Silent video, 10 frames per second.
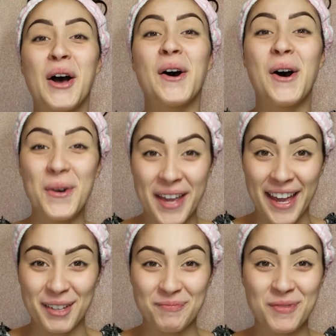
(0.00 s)

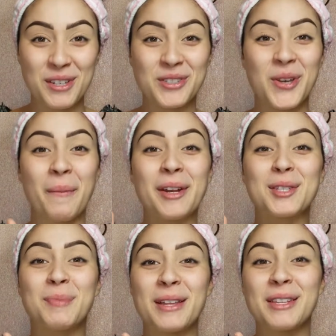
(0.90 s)
Okay, so I'm gonna
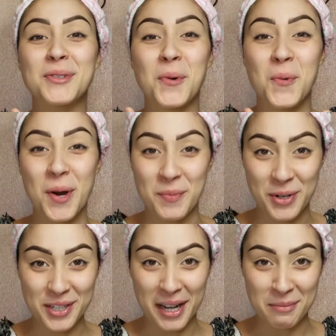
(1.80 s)
explain this one more
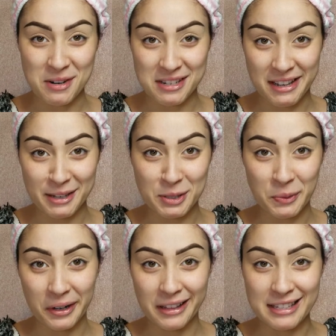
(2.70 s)
time just in case you
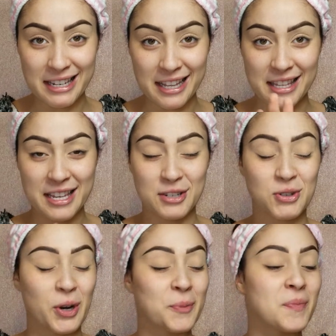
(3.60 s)
weren't listening in the
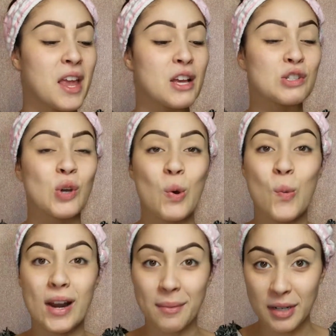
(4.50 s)
intro. So
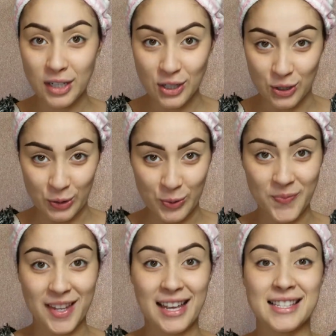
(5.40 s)
what I'm gonna do
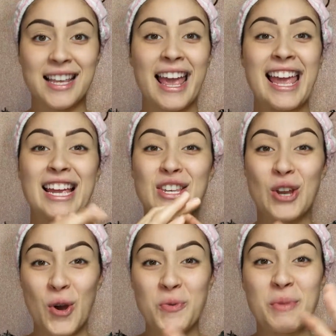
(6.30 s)
is a
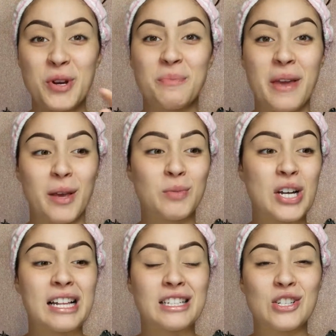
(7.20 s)
no mirror makeup
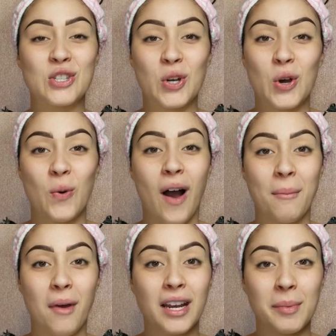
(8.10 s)
challenge. So I'm
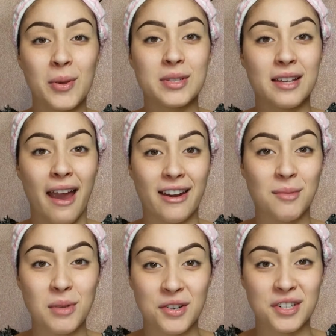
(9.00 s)
not gonna be using any
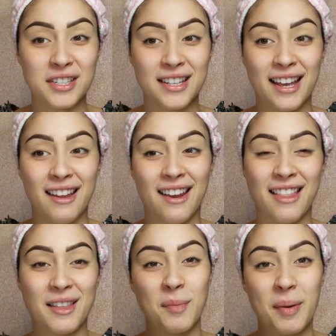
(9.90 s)
mirrors, and
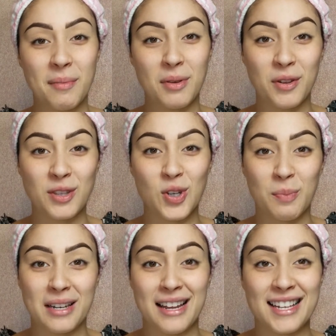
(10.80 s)
the big mirror that's on
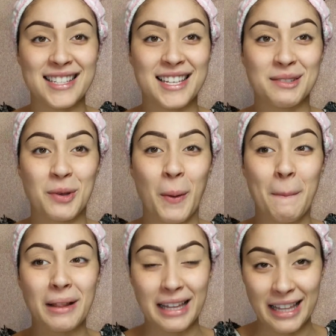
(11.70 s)
my desk is
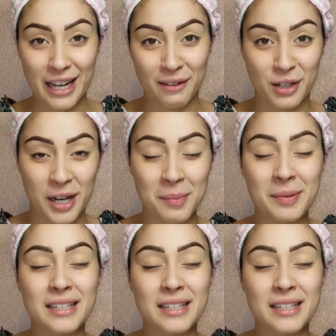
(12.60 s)
completely covered up.